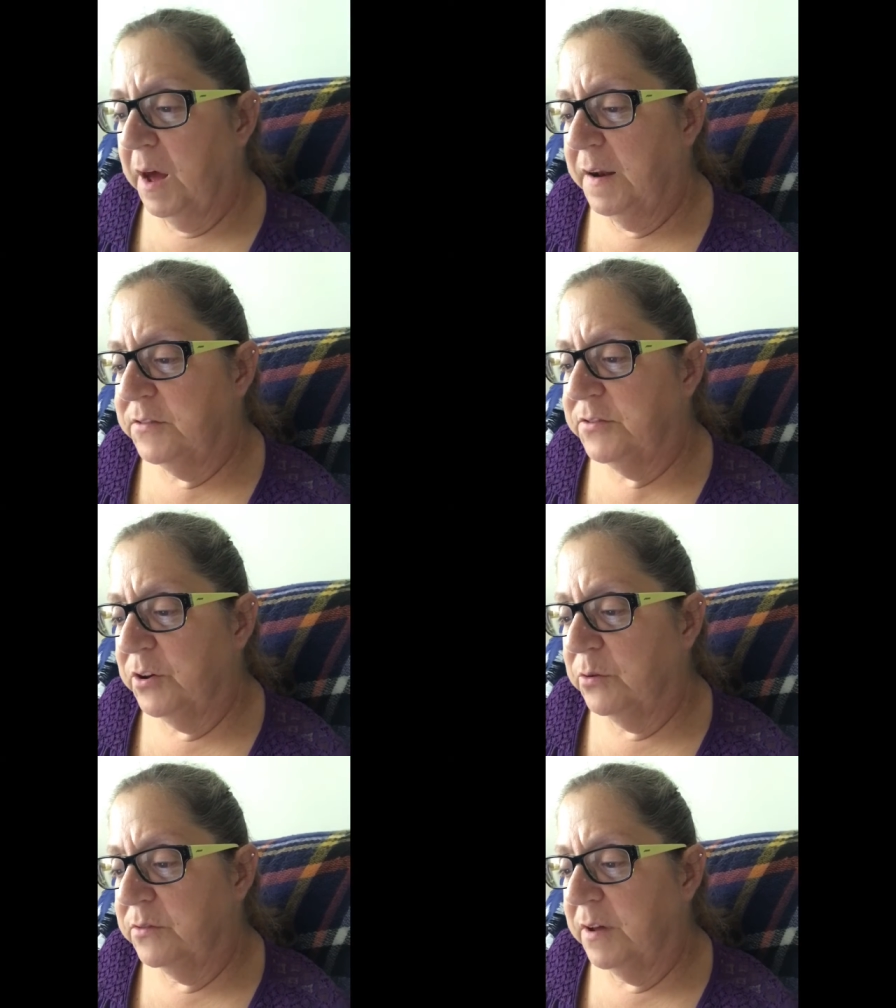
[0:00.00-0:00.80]
I just
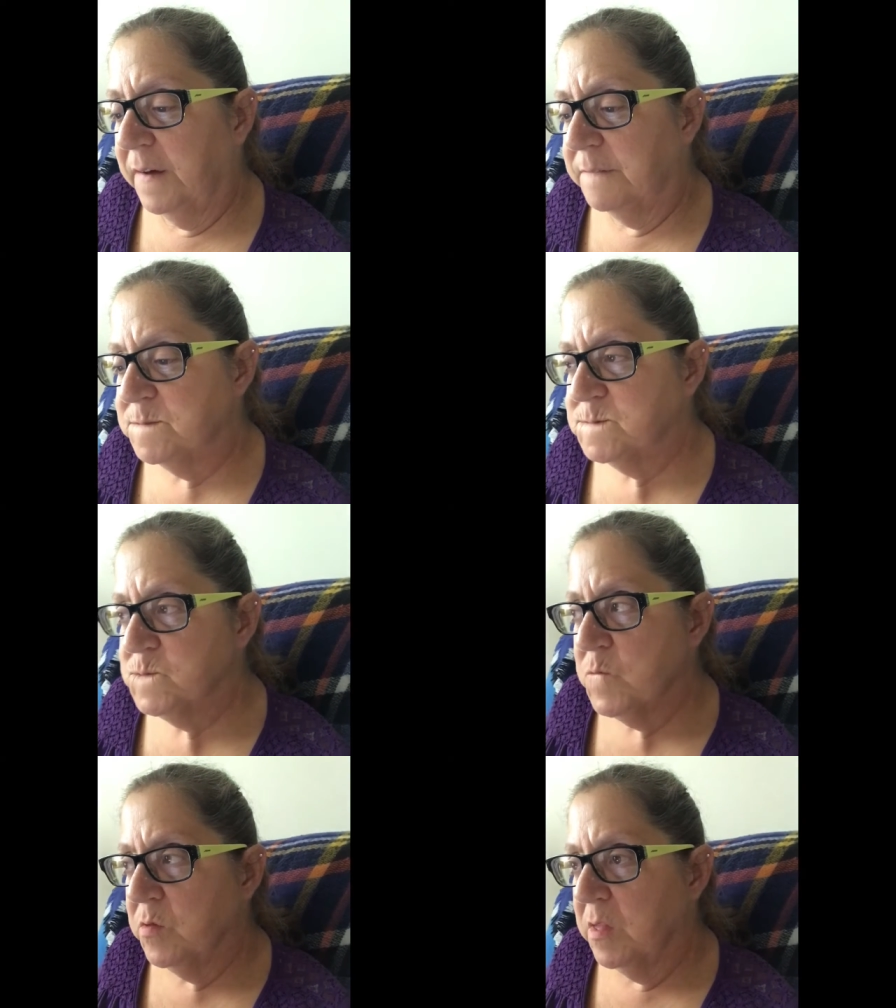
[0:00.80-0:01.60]
don't, um,
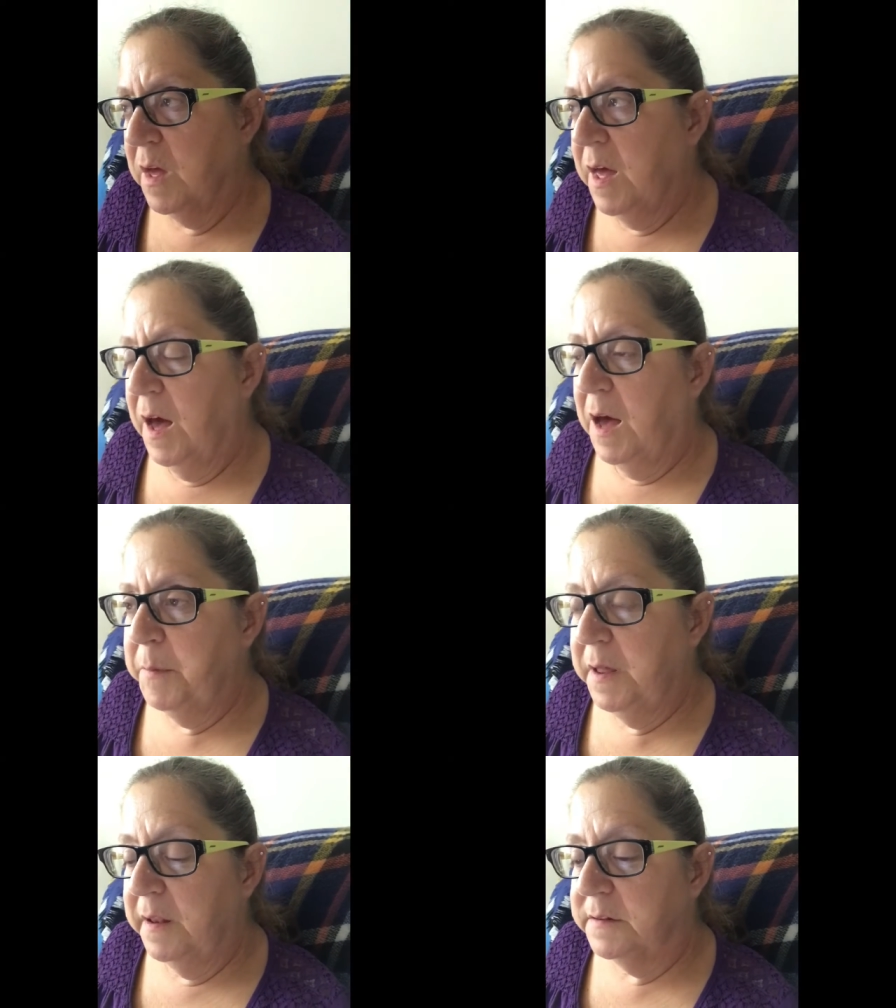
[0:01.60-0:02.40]
I
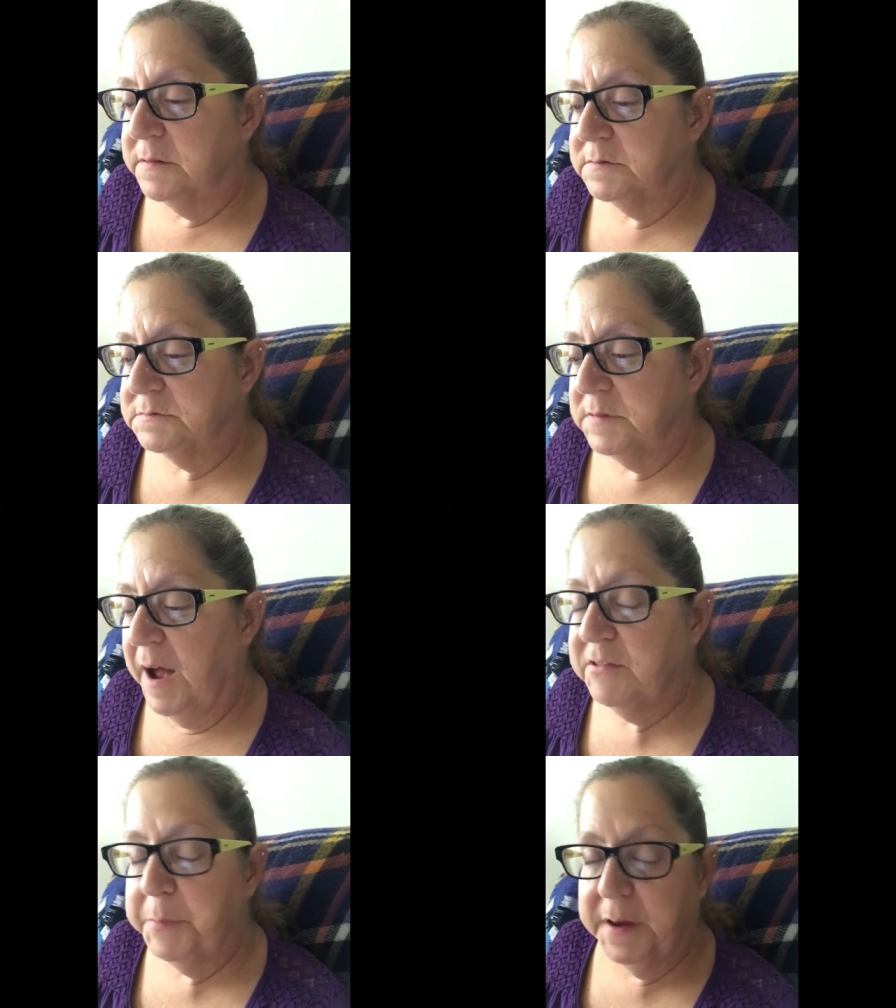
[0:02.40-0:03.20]
mean, I
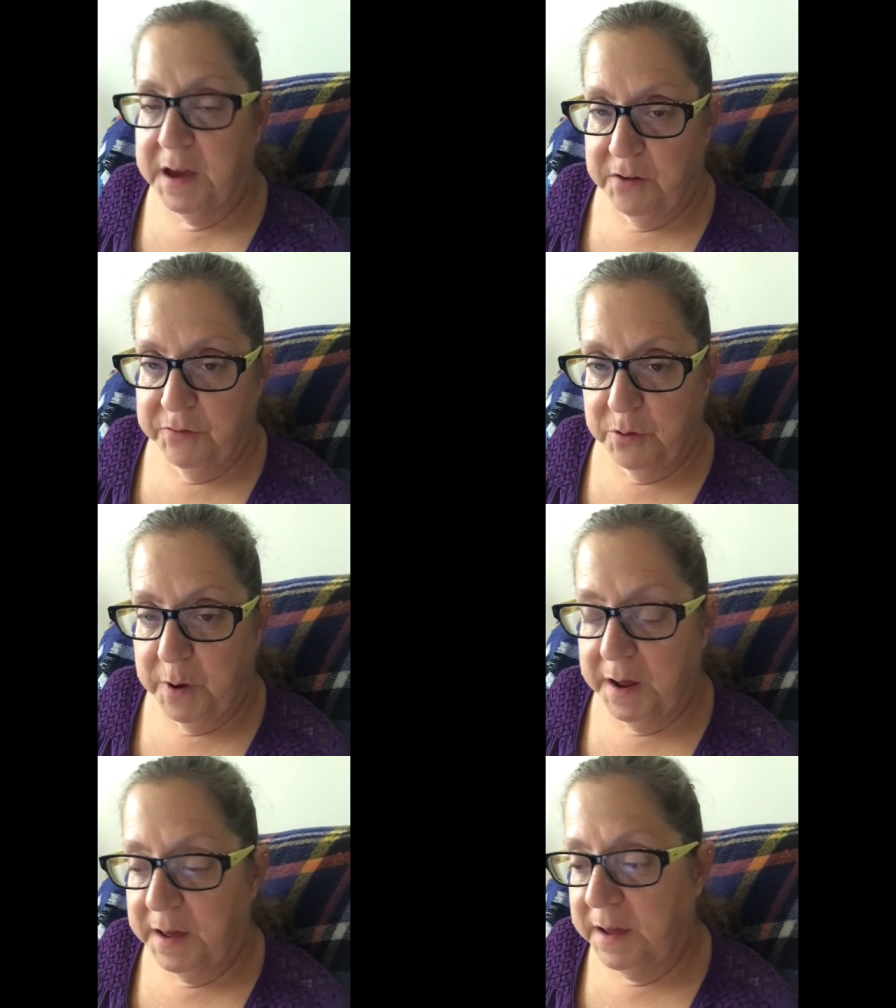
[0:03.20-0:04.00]
have to be careful of
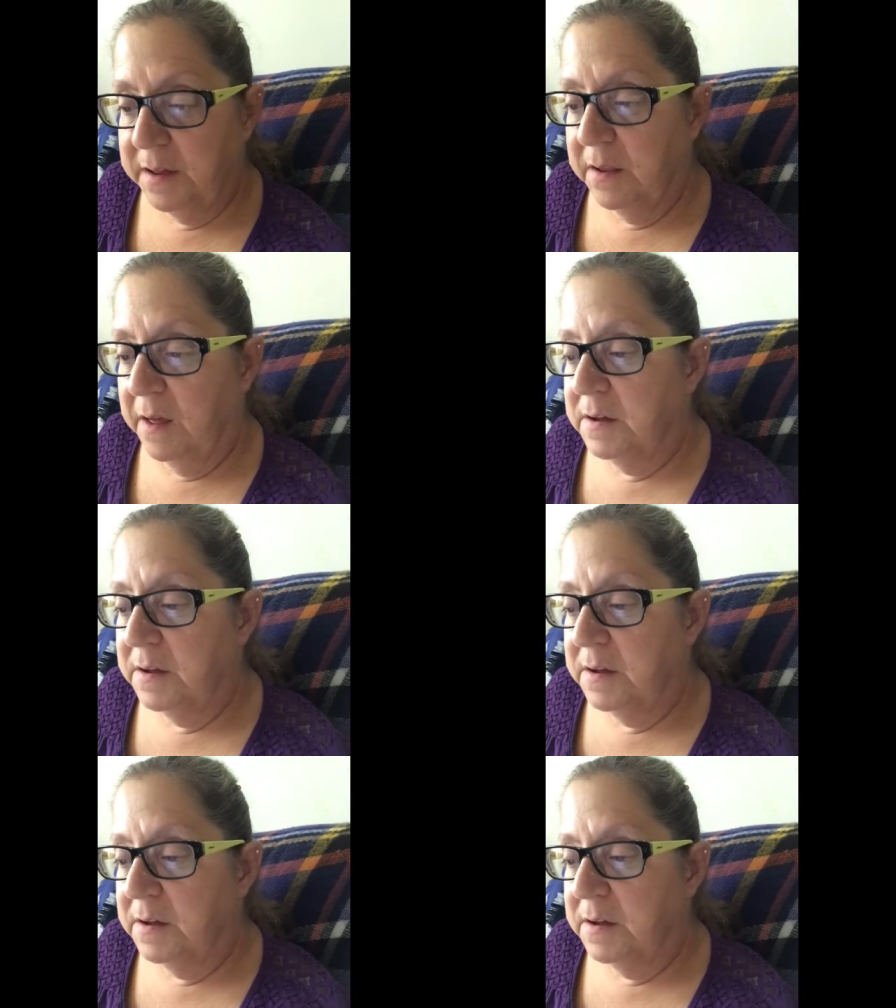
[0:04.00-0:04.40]
what I eat.